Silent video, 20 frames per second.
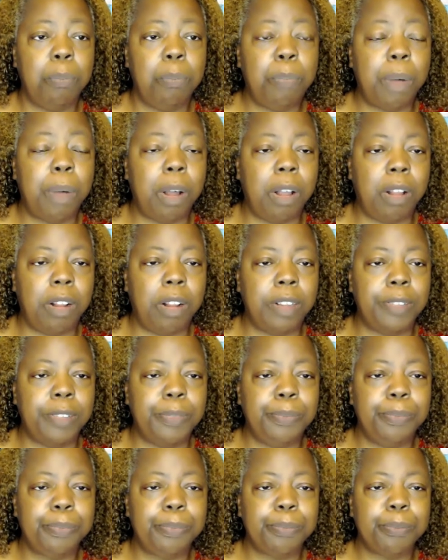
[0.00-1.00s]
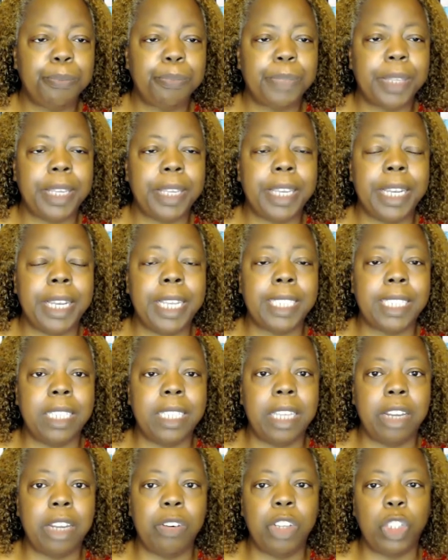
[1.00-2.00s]
Paul, in his
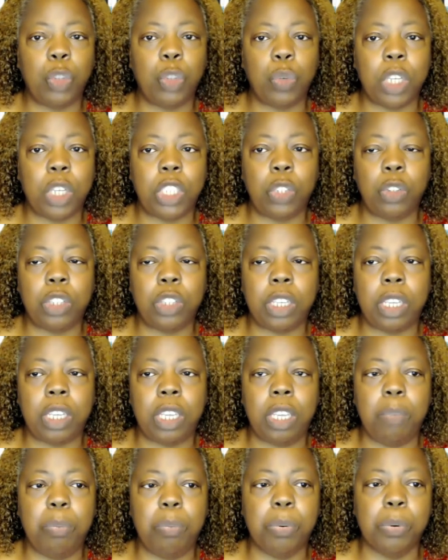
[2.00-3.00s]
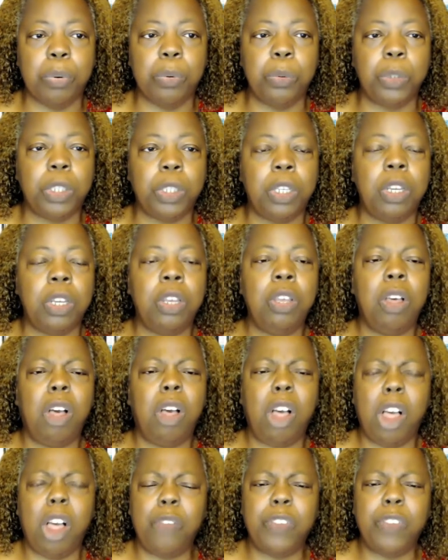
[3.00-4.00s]
letter addressed to the Hebrews,
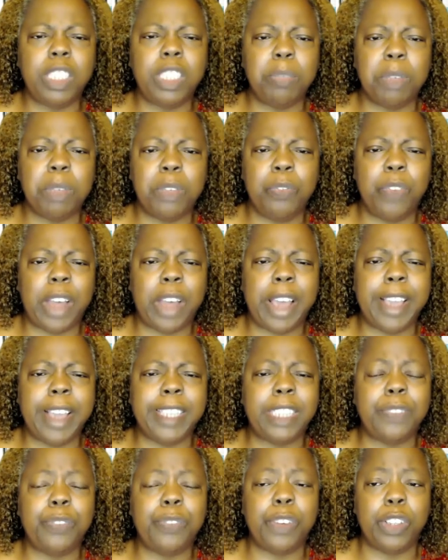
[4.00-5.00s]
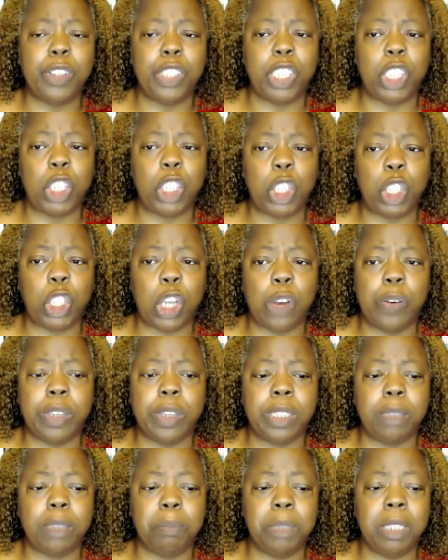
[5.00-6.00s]
offers some advice for
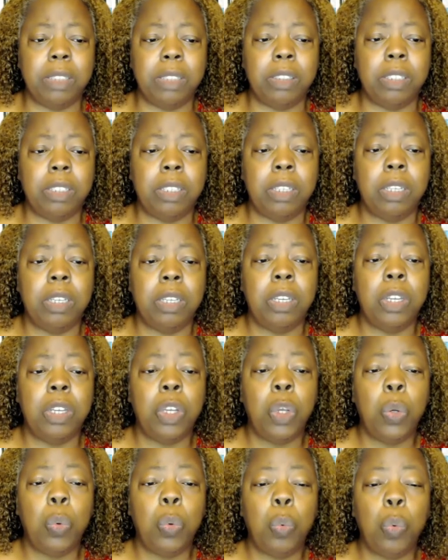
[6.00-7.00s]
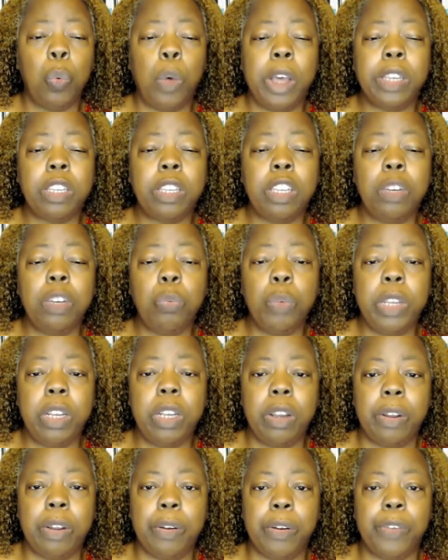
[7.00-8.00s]
discouragement. What can we
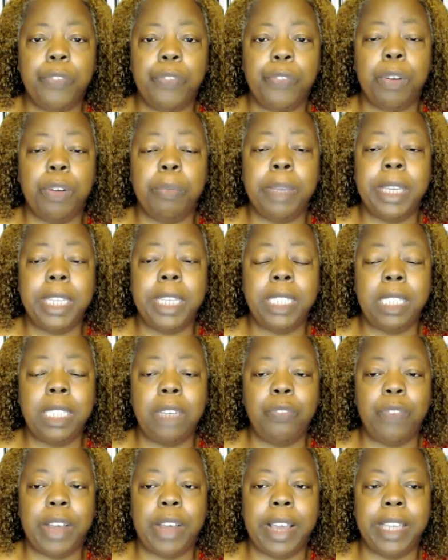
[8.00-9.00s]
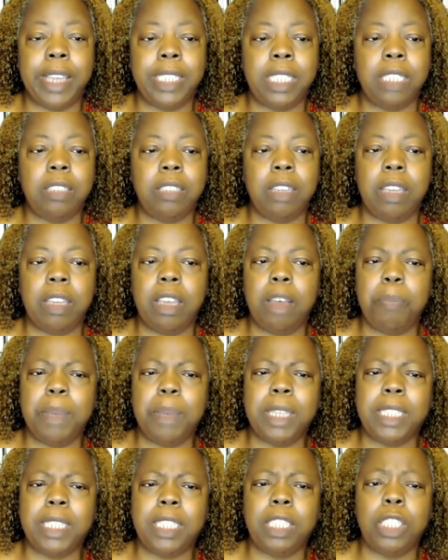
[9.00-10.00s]
learn from his advice to help
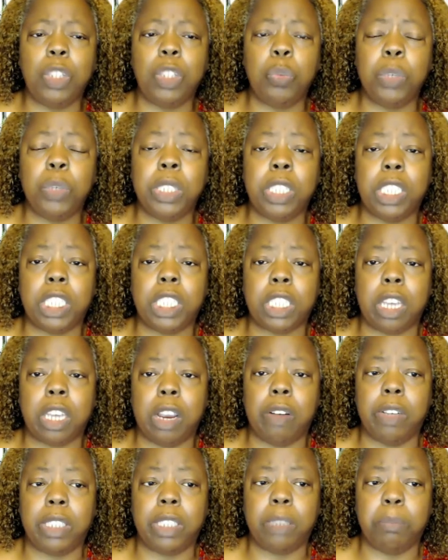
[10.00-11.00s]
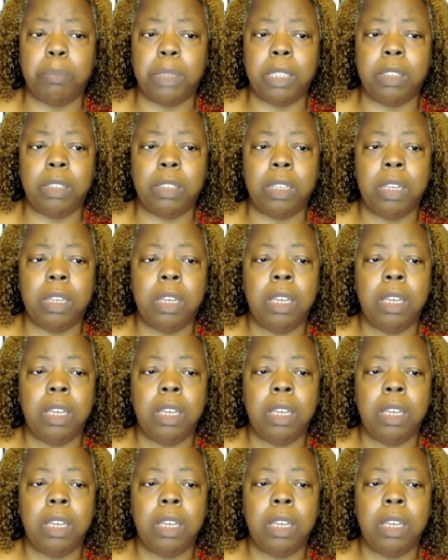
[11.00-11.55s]
us deal with discouragement?